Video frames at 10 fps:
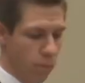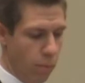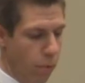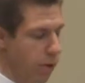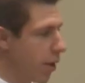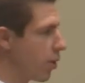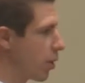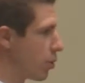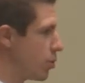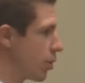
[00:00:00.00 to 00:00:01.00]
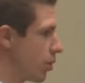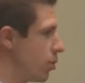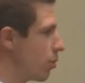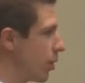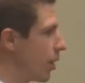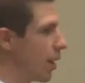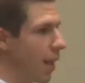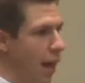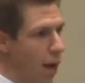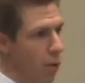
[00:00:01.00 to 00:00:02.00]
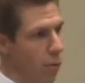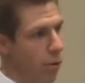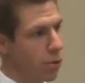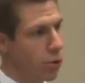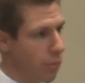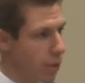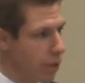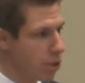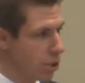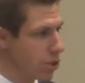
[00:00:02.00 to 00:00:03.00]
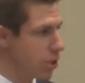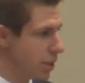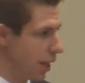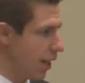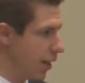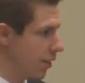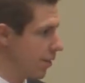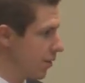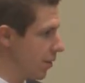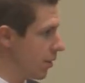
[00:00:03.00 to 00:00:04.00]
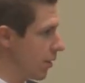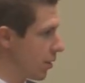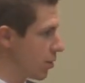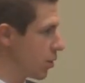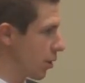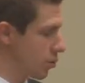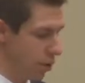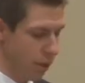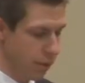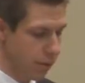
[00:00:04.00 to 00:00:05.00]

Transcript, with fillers: What are the other countries going to do? Are they going to allow Germany just to take this country?